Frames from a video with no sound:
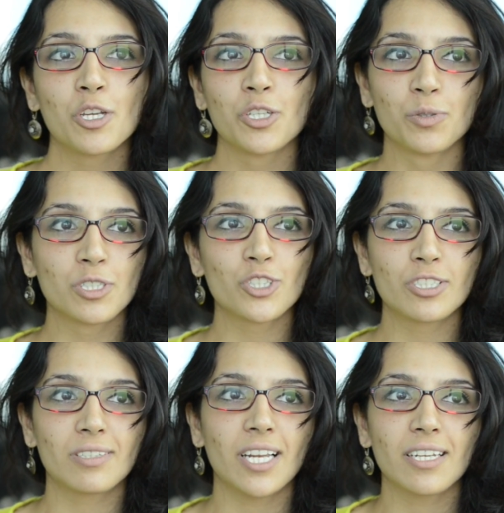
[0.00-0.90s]
you will
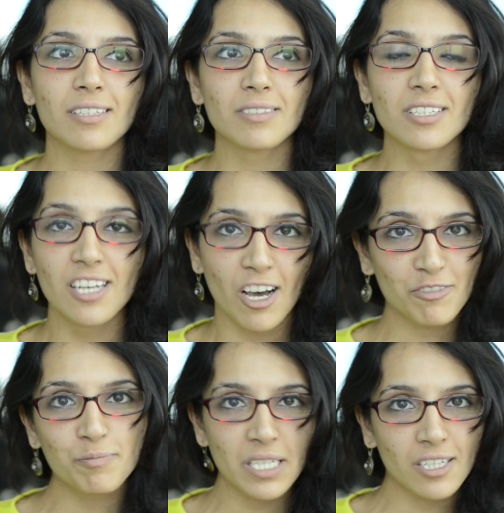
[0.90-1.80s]
just like
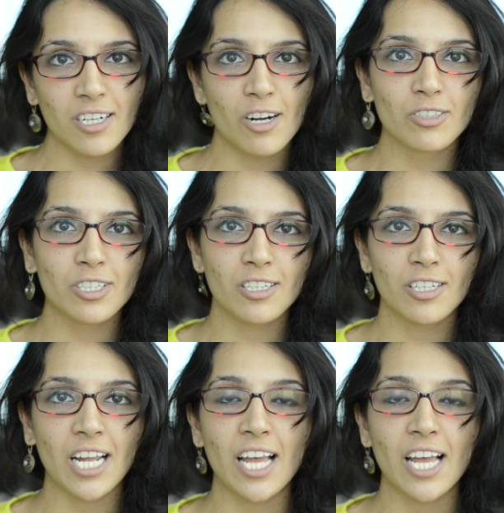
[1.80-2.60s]
love being around here,